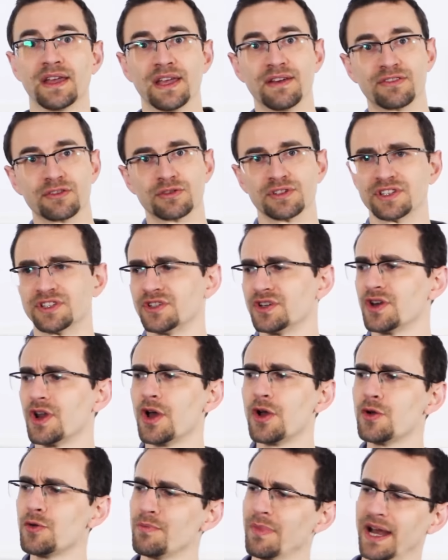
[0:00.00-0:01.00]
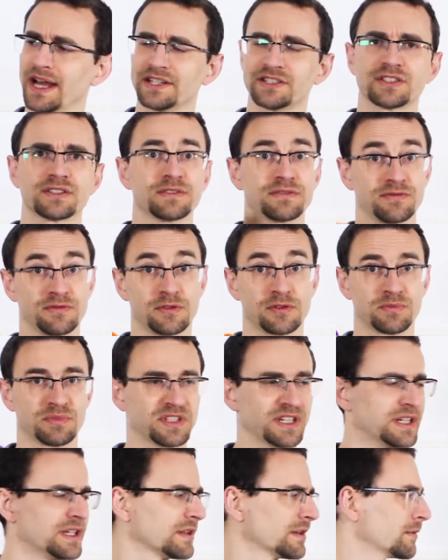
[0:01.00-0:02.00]
If there is no match for a
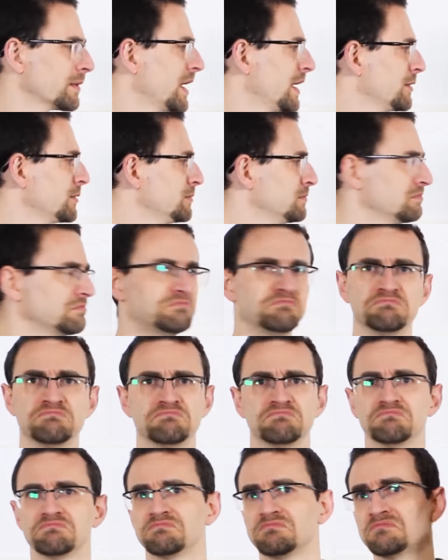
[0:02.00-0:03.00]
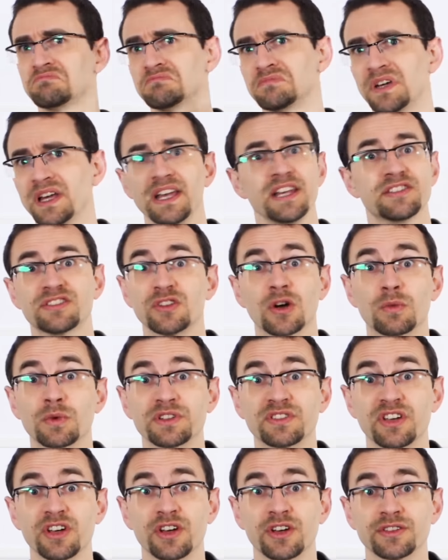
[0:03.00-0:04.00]
particular row, it's not
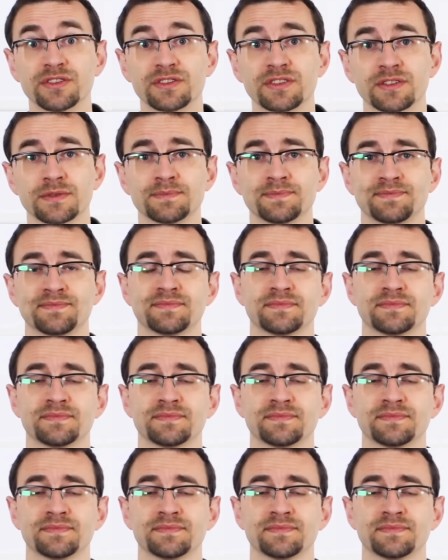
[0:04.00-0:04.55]
returned.